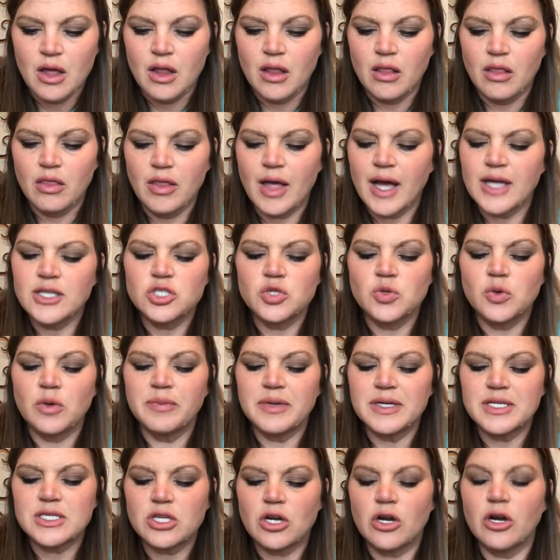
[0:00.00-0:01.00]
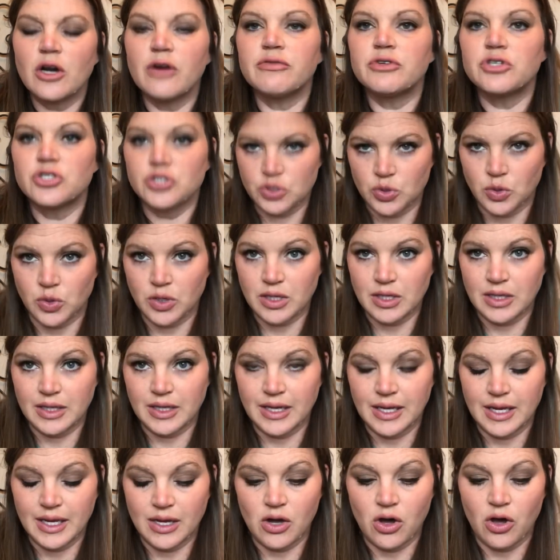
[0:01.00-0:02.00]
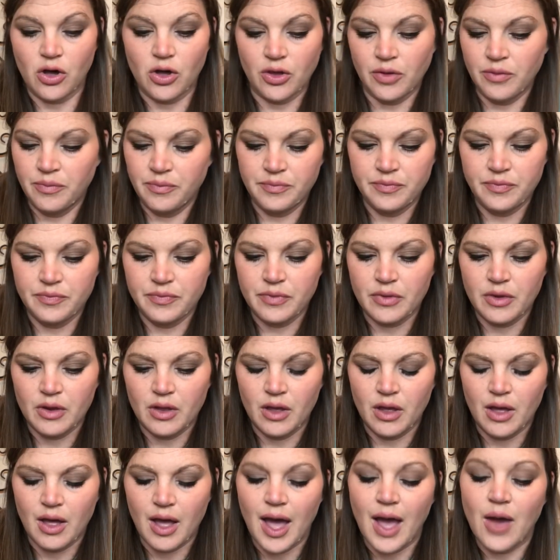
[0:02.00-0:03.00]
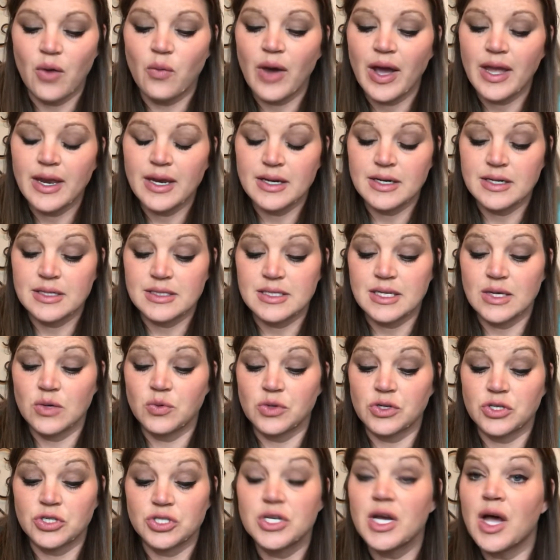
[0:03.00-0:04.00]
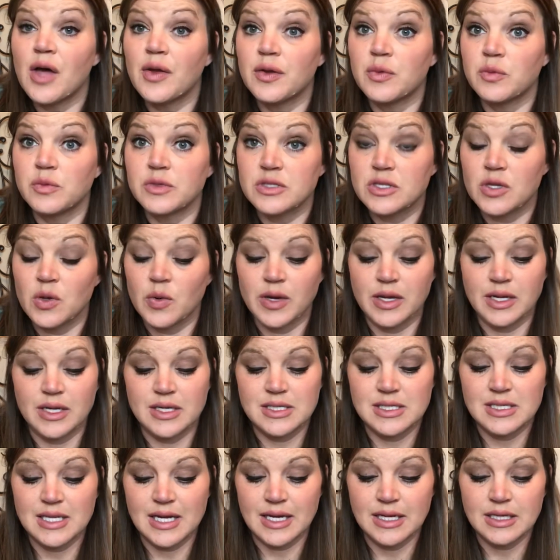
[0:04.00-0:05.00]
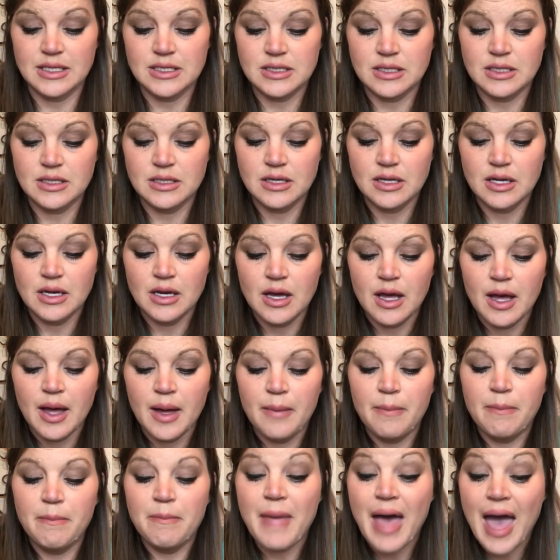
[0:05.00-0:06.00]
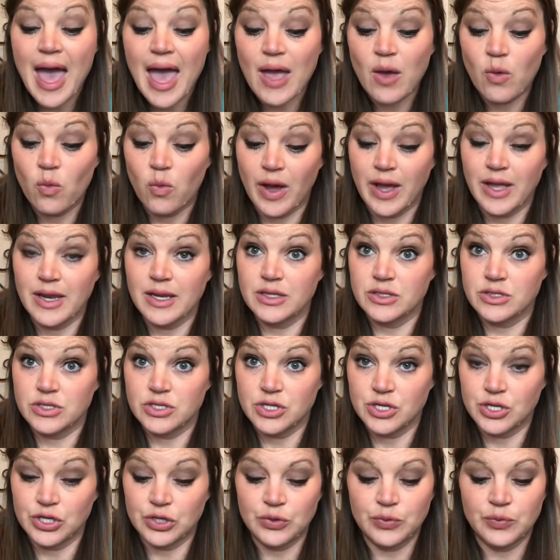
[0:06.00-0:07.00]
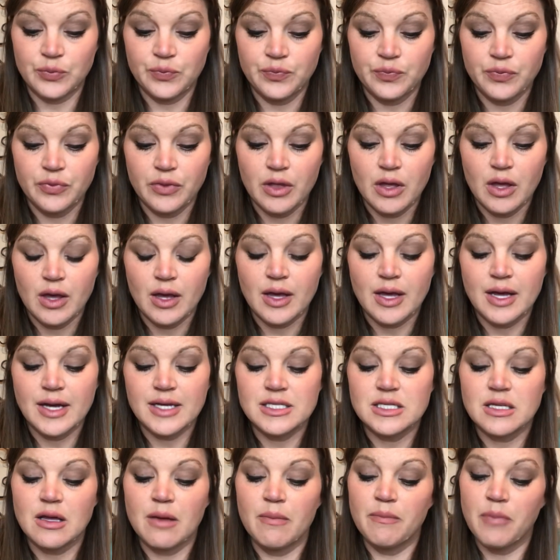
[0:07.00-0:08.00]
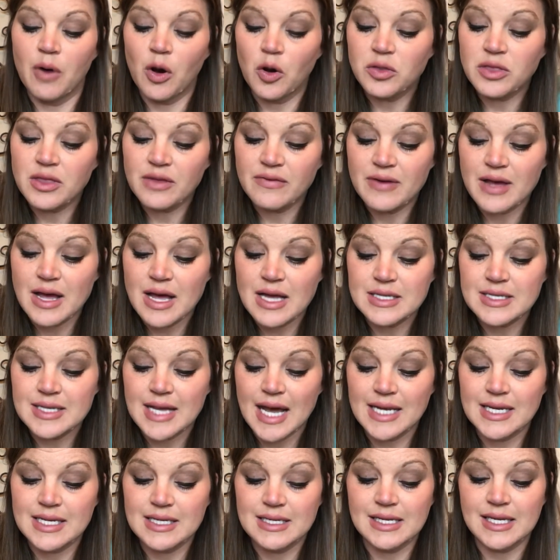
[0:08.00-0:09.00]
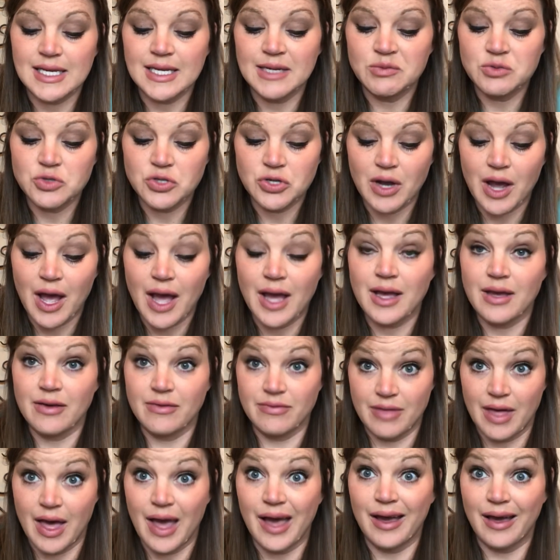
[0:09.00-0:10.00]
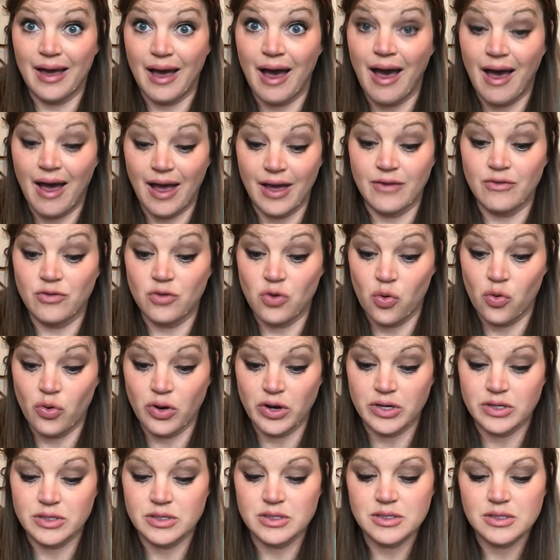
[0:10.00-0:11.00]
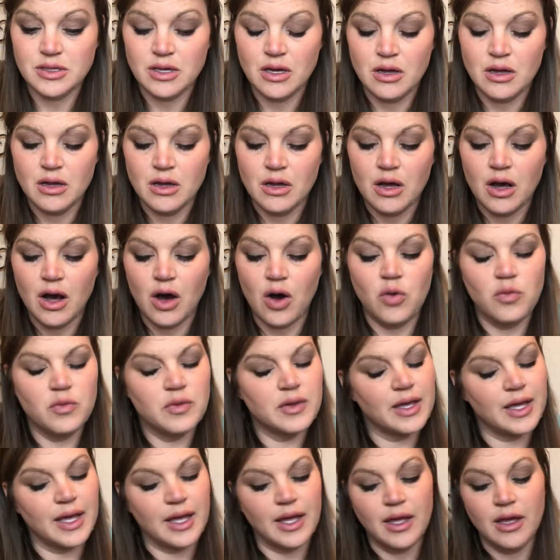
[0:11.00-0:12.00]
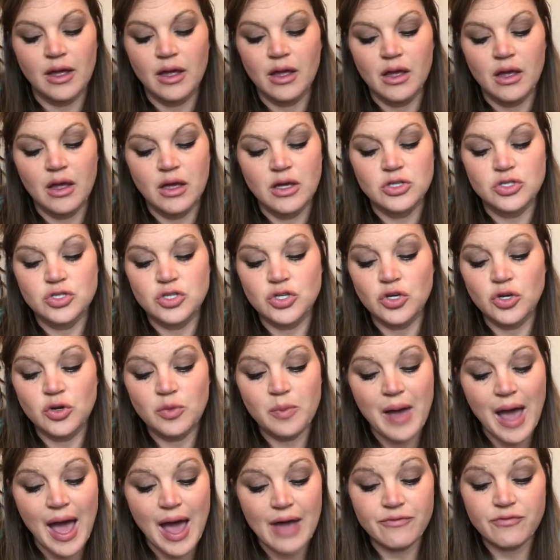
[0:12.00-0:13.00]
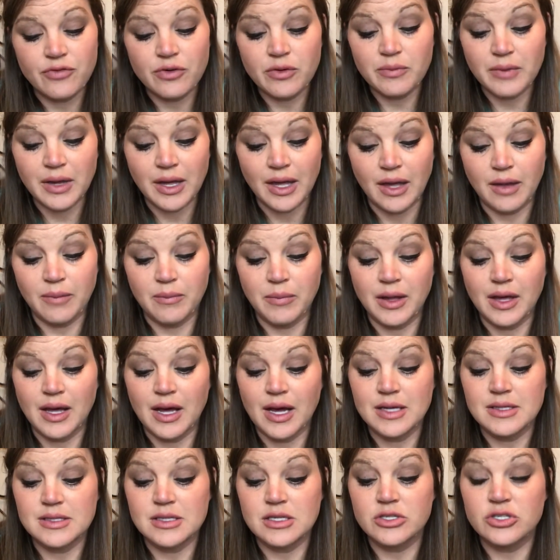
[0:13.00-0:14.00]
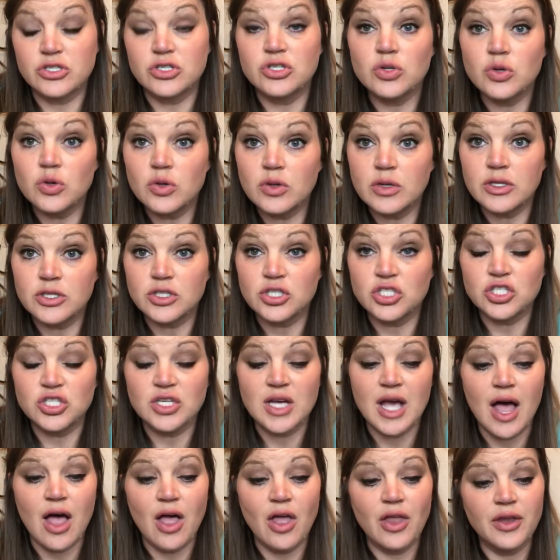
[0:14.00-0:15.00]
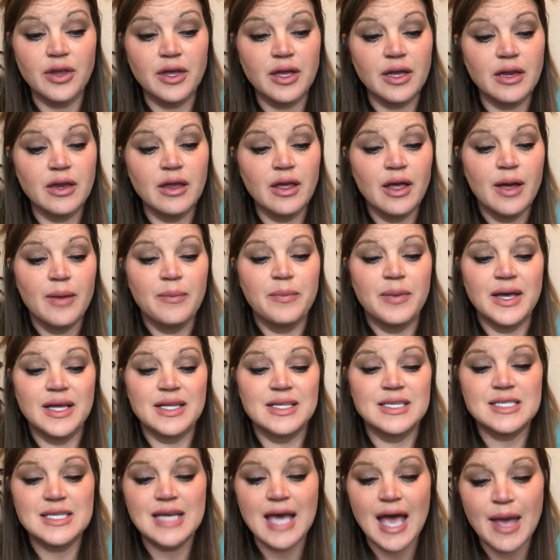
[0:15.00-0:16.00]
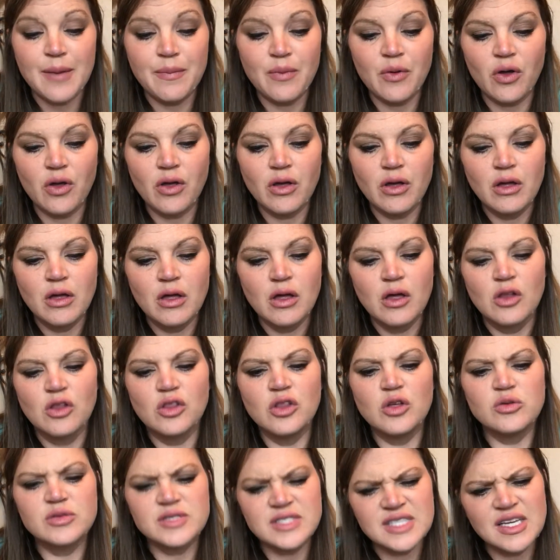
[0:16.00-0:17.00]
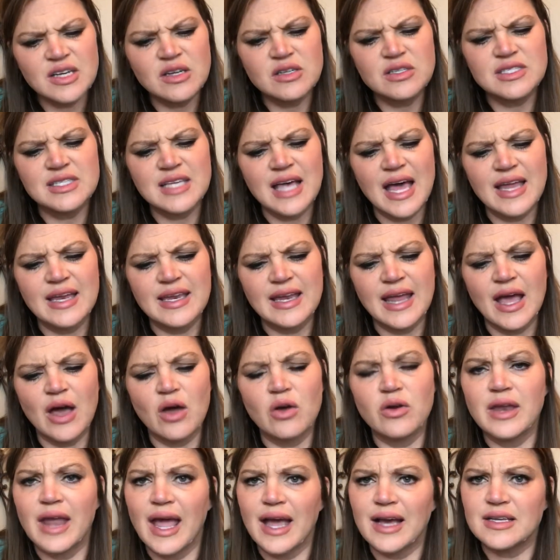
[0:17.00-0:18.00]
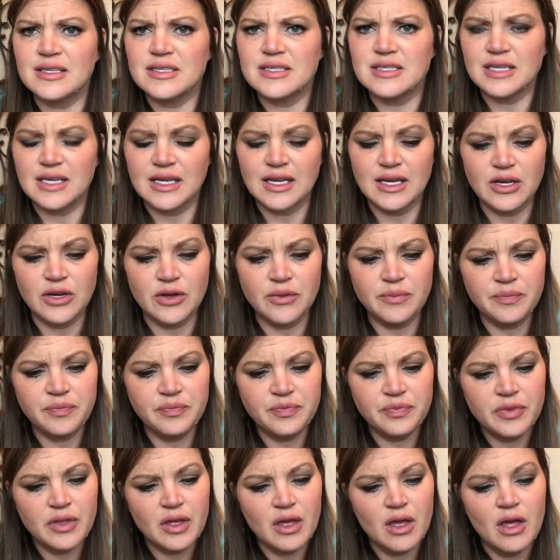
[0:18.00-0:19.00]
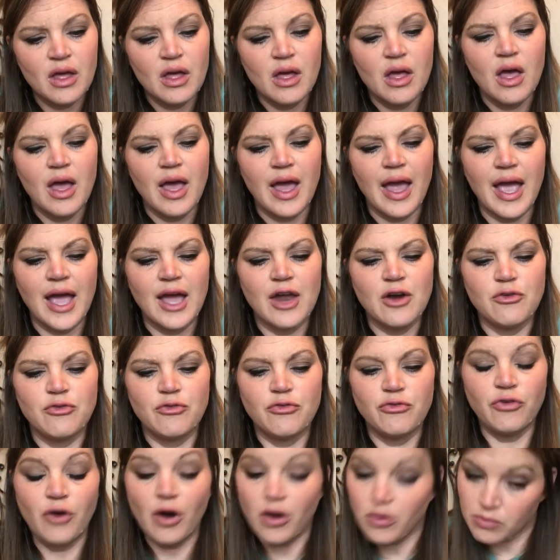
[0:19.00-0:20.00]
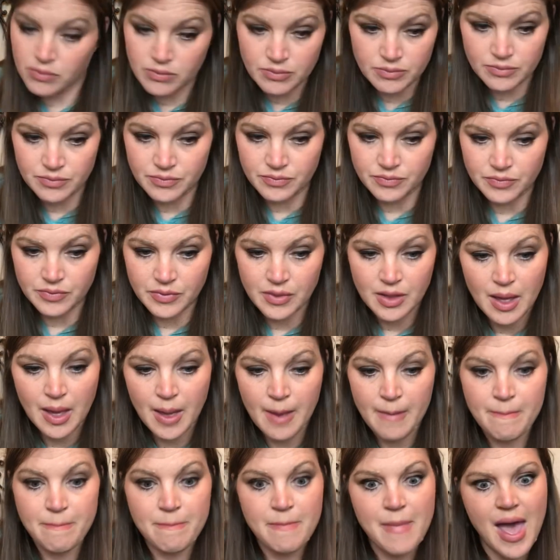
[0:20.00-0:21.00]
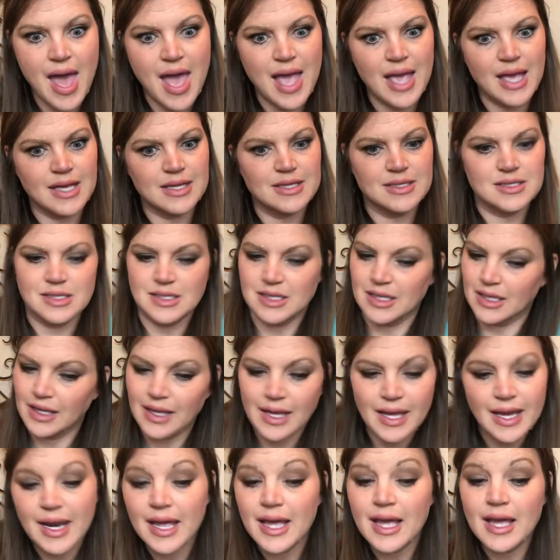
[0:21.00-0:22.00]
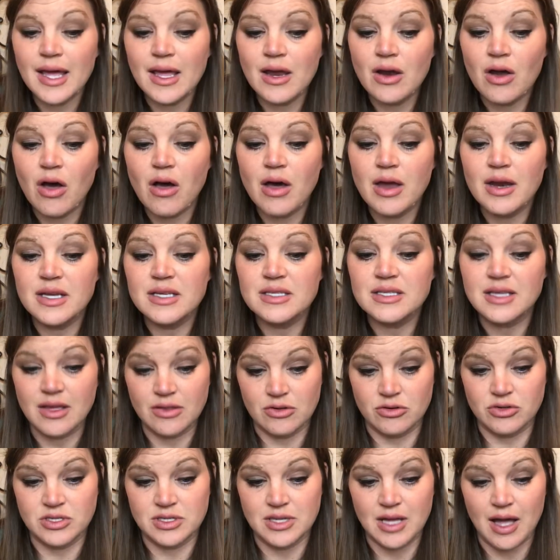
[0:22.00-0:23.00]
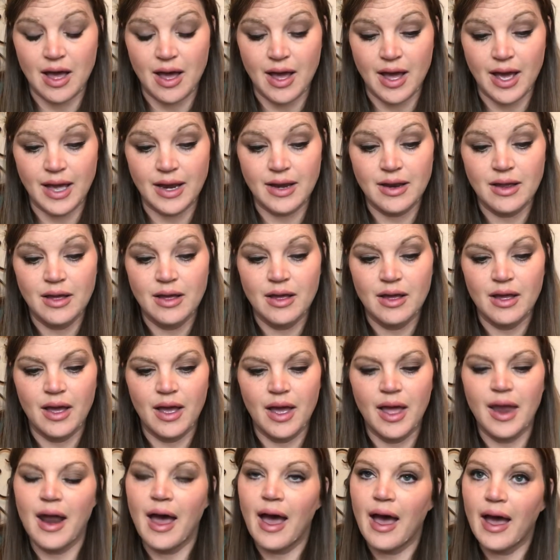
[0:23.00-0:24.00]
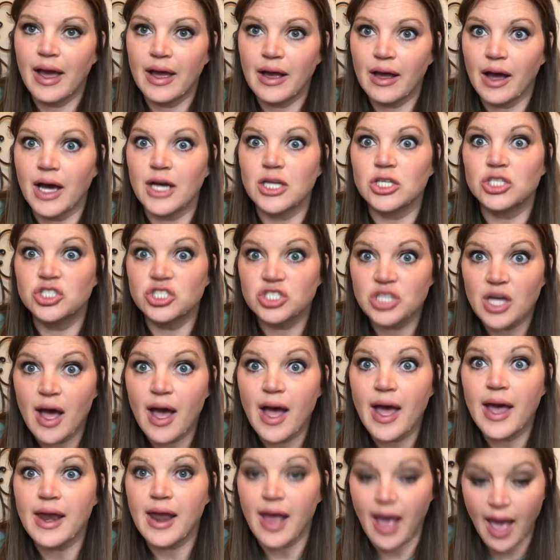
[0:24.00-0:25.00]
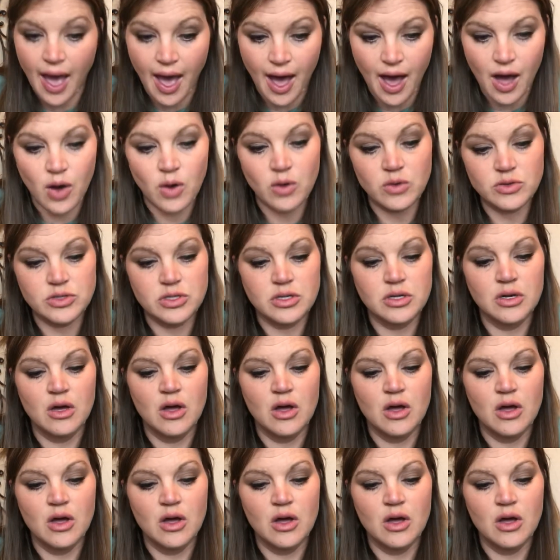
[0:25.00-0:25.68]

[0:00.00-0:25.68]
Lunch will be served shortly, he called. I waited to see where Sheldon was going to sit. May waited too, because both of us had to keep track of that guy, of course. Only too bad for me, because as soon as Sheldon picked a table, Lucille sat down next to him, and vroom, May slid in on his other side, and I got shut out.